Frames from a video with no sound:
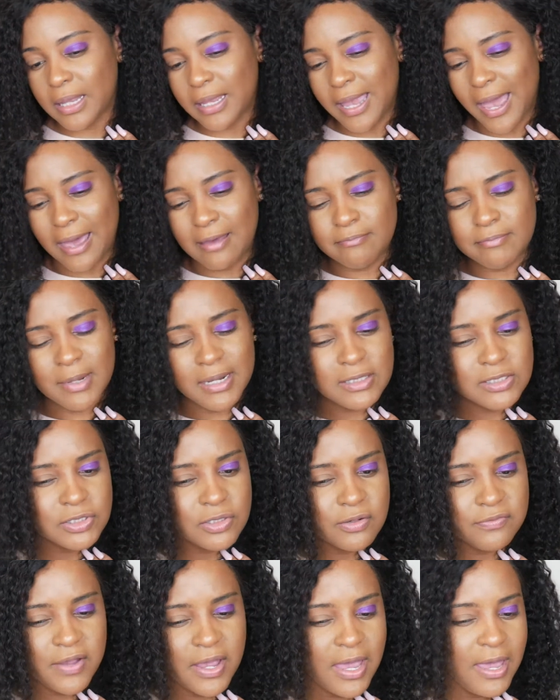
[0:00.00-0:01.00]
I'm not
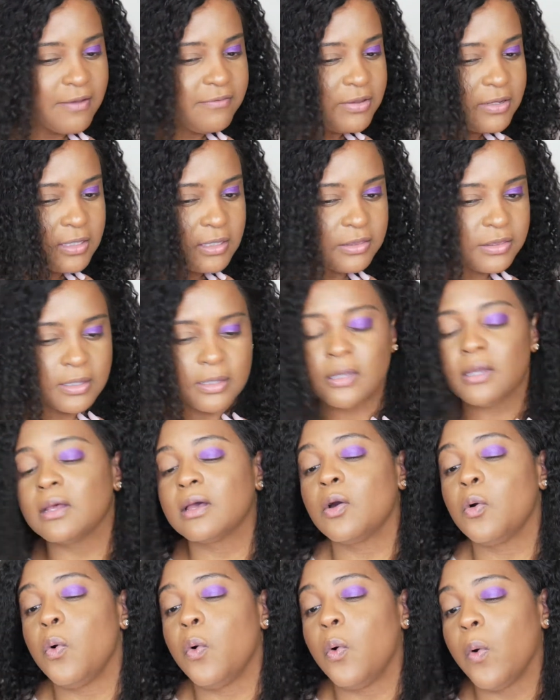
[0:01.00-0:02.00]
sure if I have anything
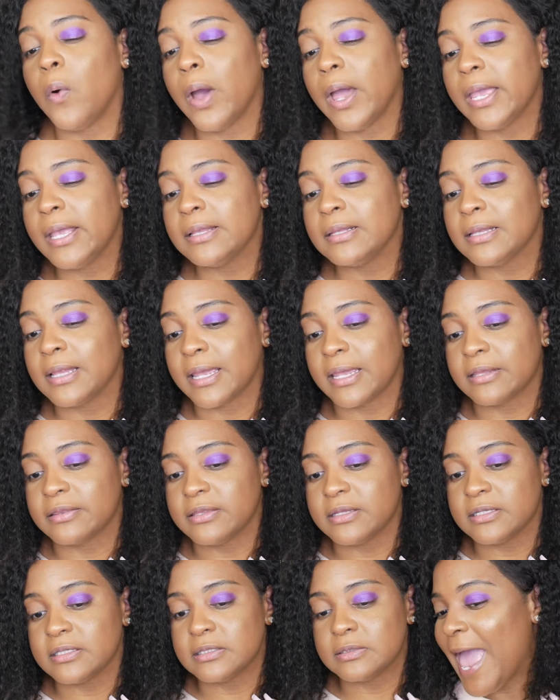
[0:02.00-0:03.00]
quite like
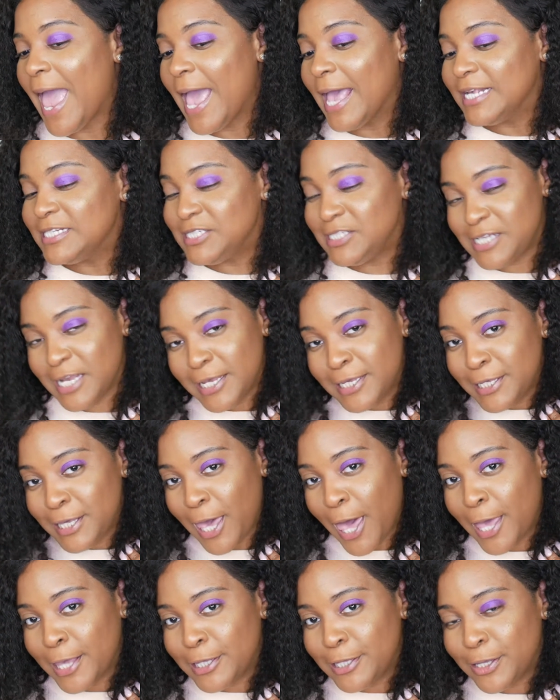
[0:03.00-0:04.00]
this. She
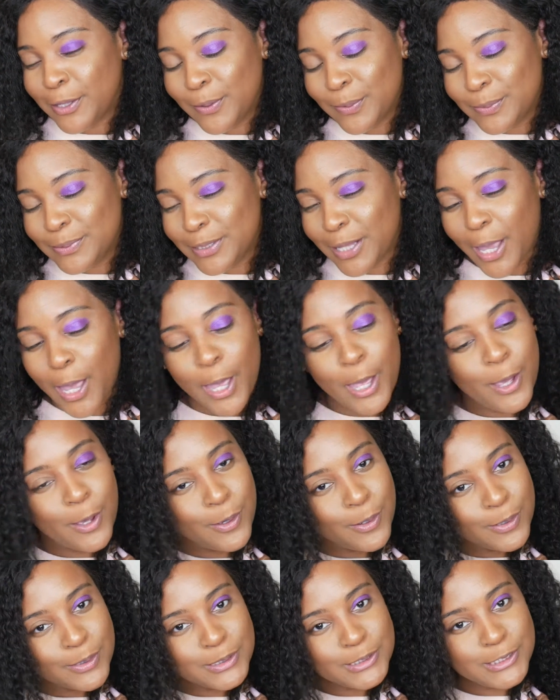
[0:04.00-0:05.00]
cute
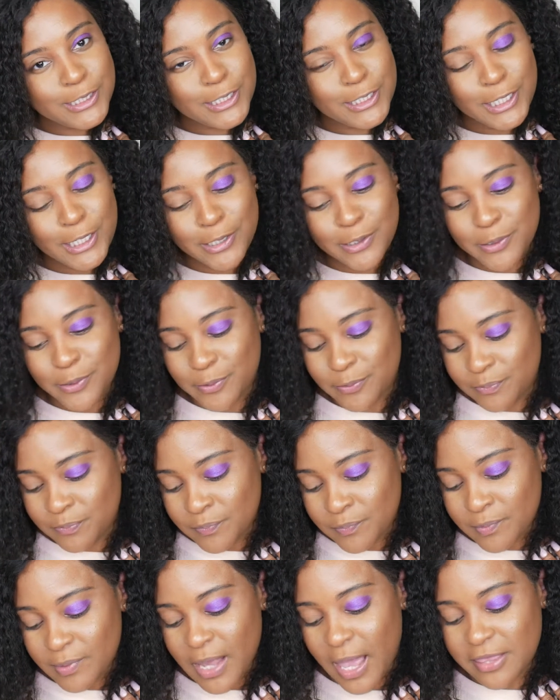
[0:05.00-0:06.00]
though. She cute.
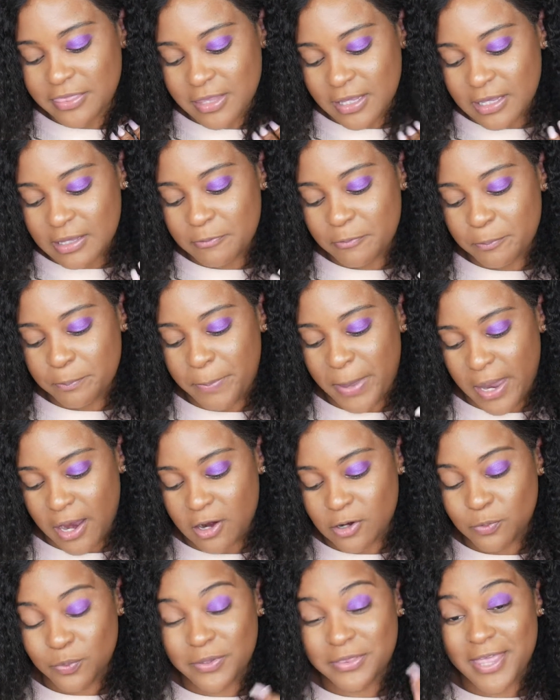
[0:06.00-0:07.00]
I think
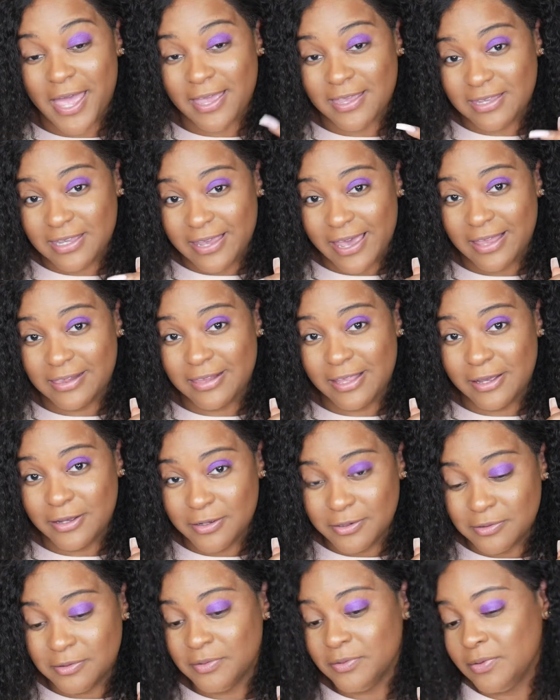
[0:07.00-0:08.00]
paired with that
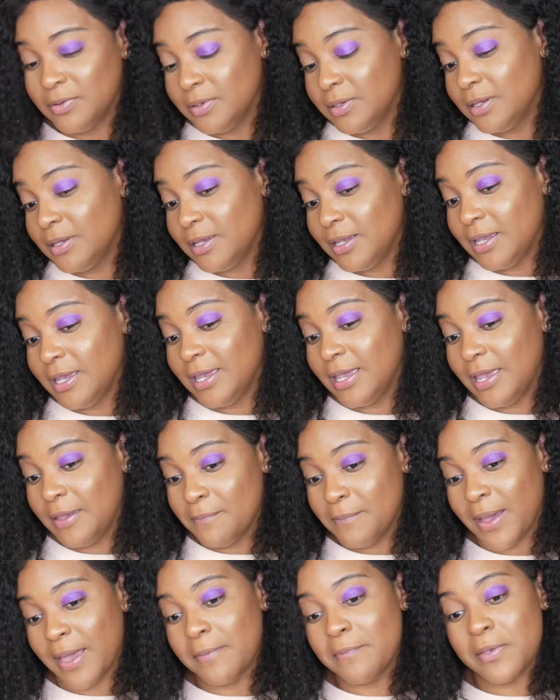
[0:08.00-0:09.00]
yellow,
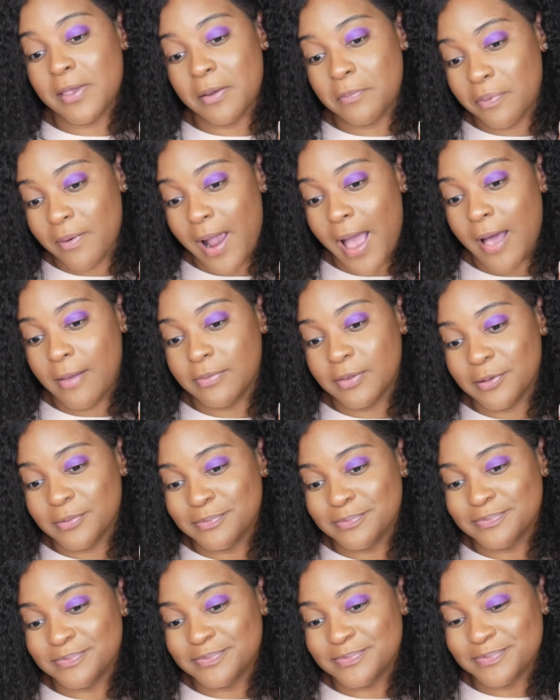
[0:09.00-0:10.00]
it might be a
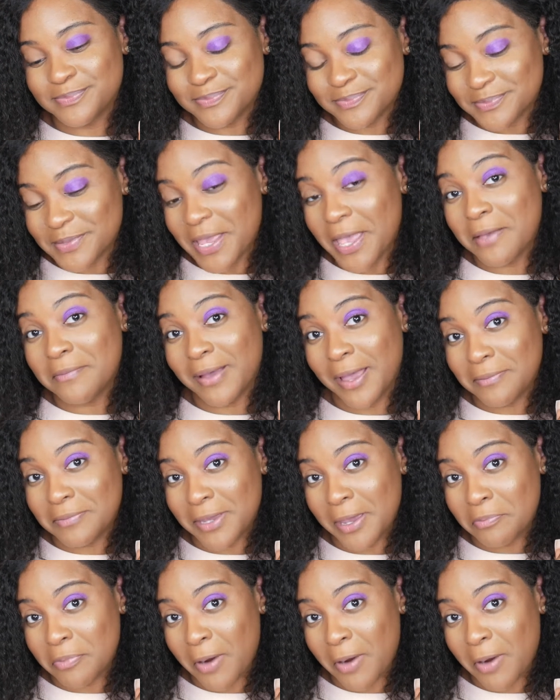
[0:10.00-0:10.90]
problem. It might be a